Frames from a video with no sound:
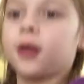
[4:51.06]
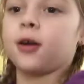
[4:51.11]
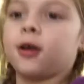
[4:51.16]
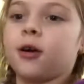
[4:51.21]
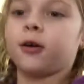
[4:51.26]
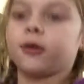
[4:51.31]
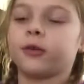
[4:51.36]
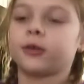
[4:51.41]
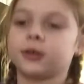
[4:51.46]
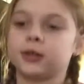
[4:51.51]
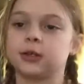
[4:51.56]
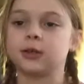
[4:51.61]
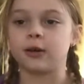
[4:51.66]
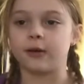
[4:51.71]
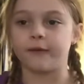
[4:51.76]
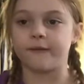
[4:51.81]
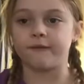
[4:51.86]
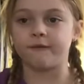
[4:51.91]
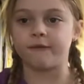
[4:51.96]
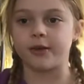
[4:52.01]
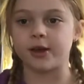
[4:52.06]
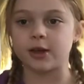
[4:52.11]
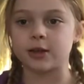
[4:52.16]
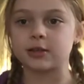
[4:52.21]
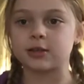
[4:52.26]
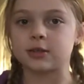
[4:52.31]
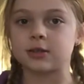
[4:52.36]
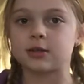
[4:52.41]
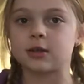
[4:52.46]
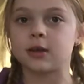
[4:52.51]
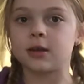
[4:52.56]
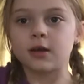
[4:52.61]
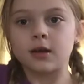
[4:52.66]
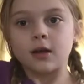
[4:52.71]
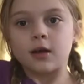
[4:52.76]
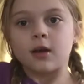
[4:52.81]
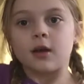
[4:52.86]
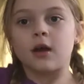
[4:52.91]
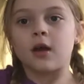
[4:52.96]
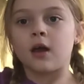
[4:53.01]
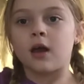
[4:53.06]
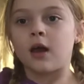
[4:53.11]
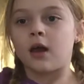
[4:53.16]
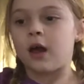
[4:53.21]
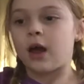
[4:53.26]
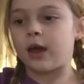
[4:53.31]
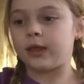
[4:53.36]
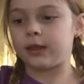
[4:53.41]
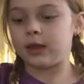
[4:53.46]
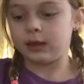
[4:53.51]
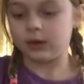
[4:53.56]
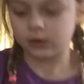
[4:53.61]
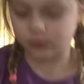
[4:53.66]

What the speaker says: hard surface. And then you